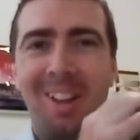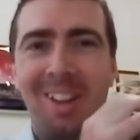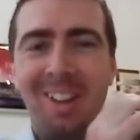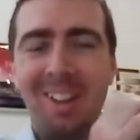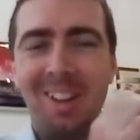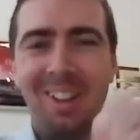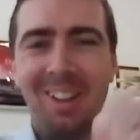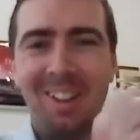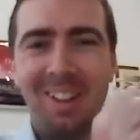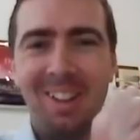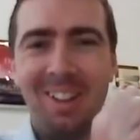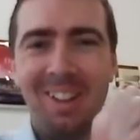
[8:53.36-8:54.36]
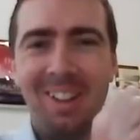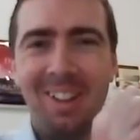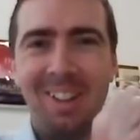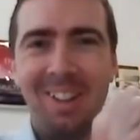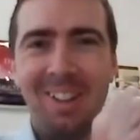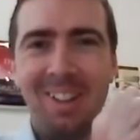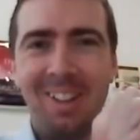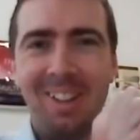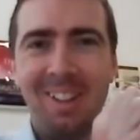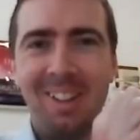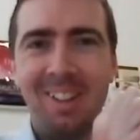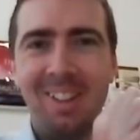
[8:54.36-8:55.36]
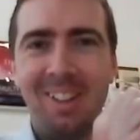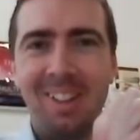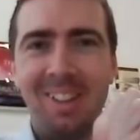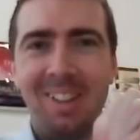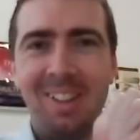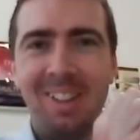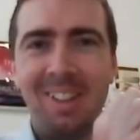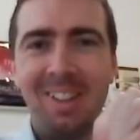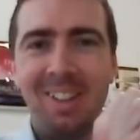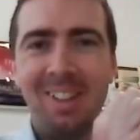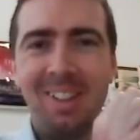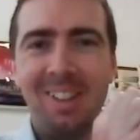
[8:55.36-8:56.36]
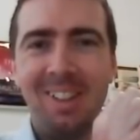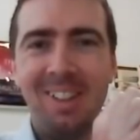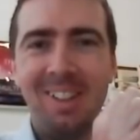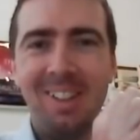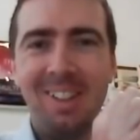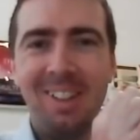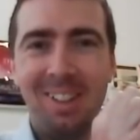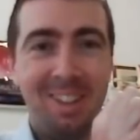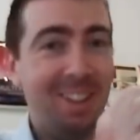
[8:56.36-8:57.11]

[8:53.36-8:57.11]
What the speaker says: The person shown says nothing.